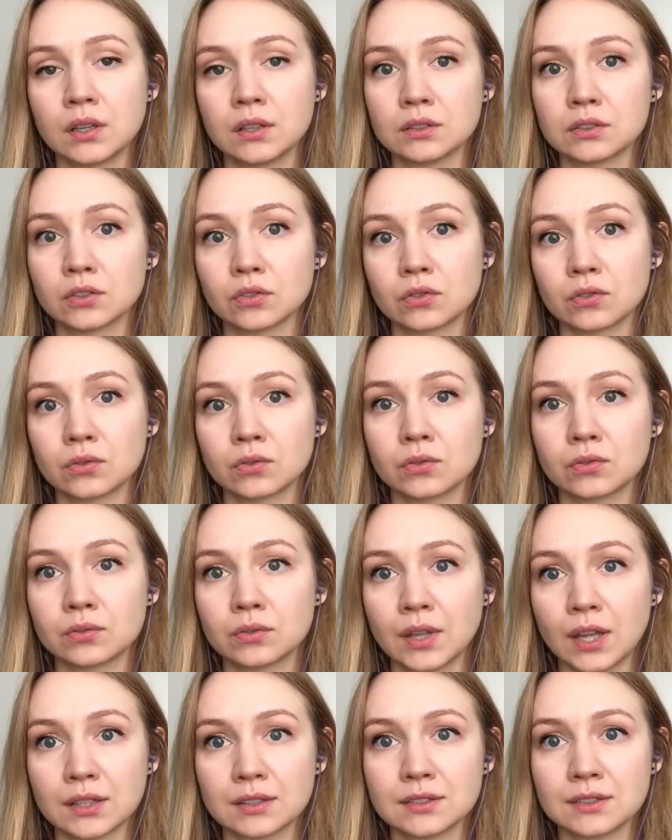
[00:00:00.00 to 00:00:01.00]
So
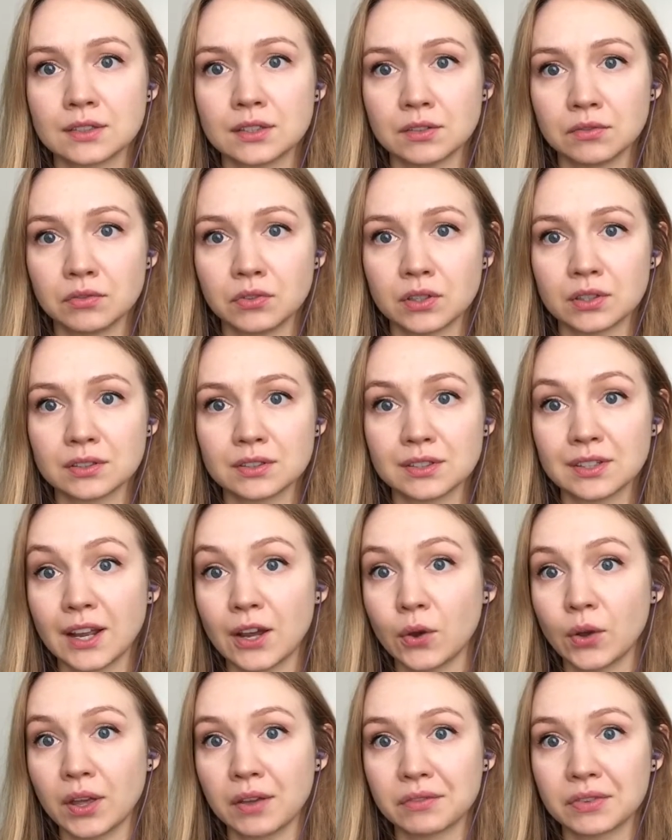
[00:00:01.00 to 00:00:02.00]
that's the difference. Now
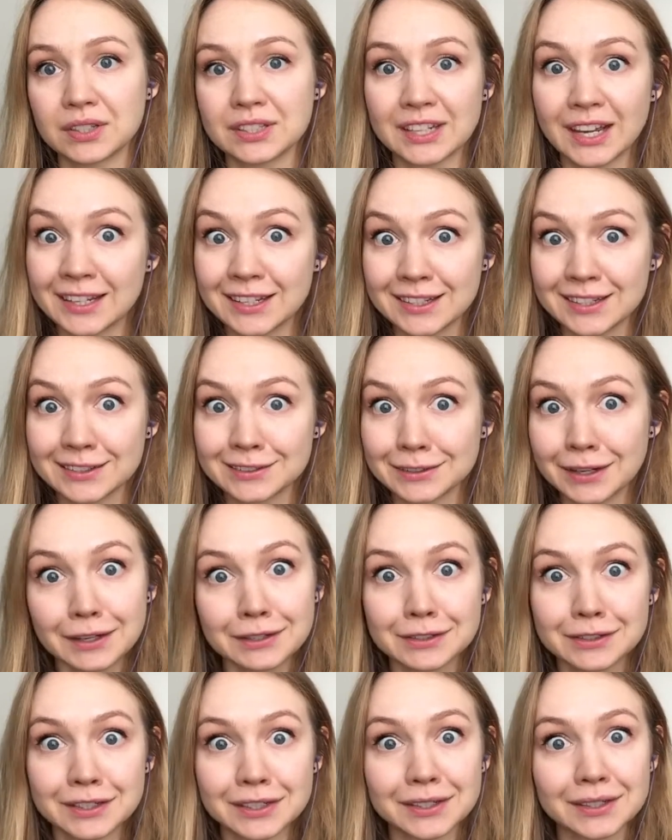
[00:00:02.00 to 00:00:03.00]
I have the tiny
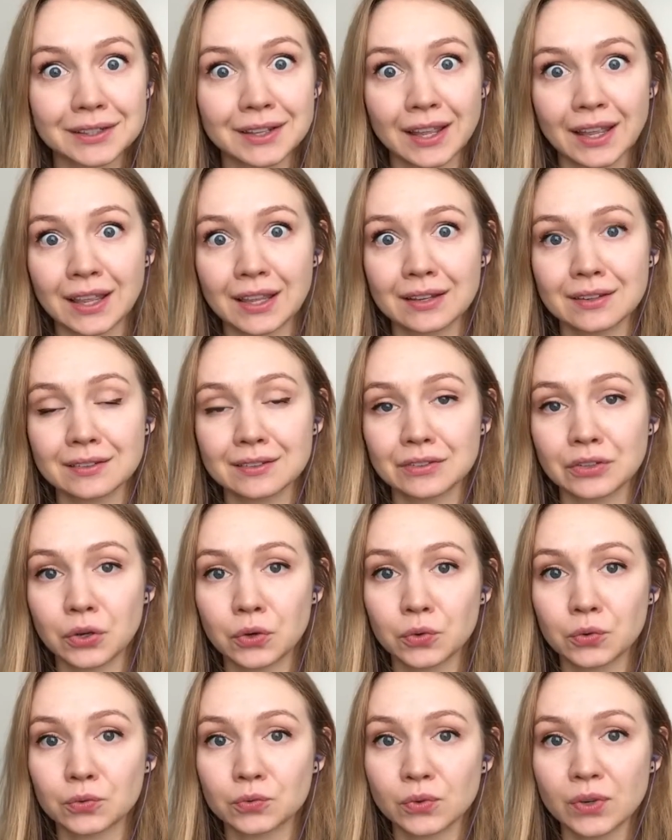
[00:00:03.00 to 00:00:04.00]
congestion and
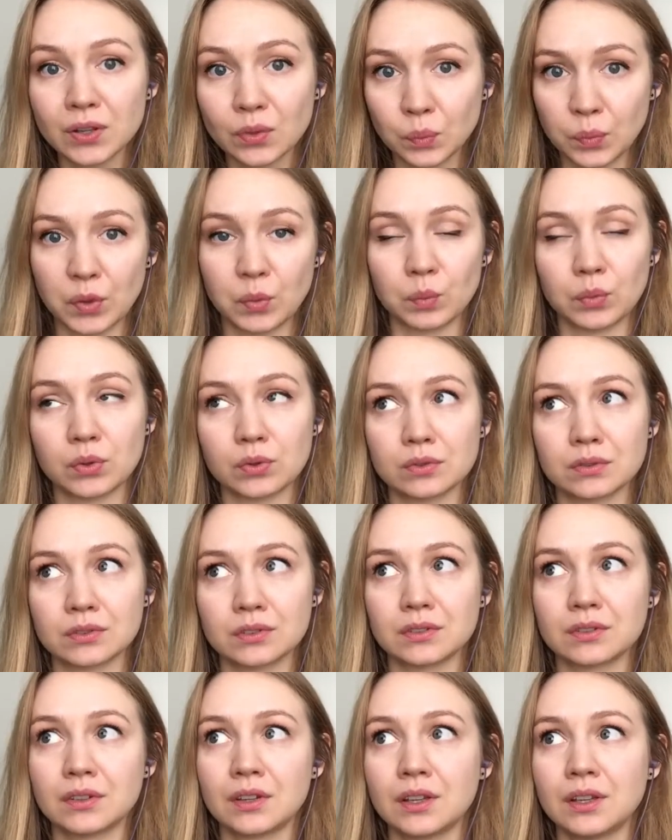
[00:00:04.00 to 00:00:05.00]
no real pimples.
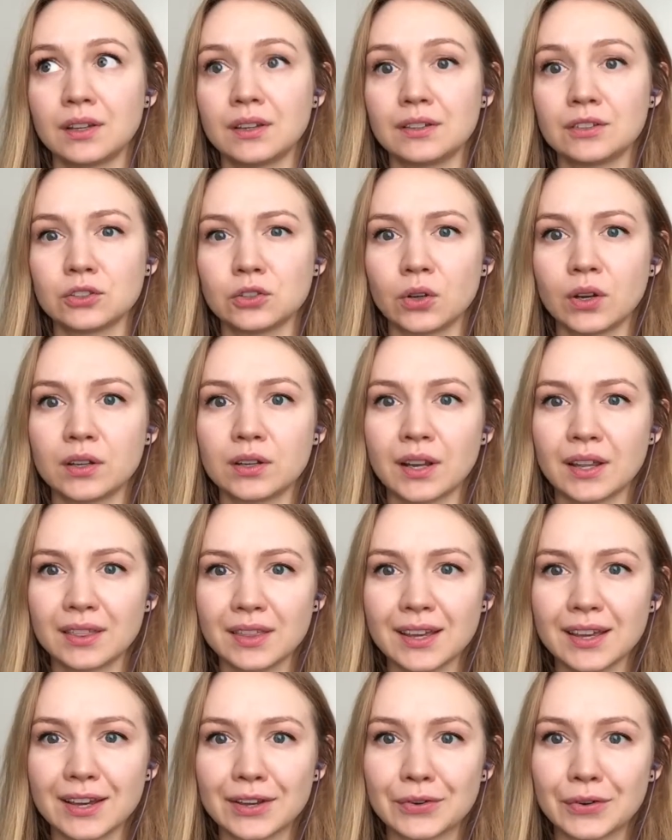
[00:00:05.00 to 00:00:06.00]
So I
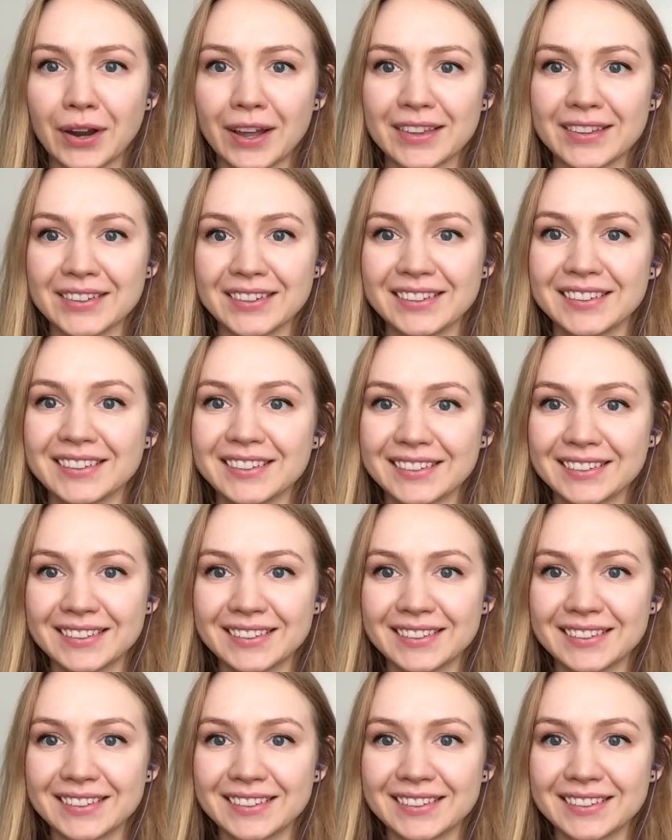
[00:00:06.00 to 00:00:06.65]
think I'd rather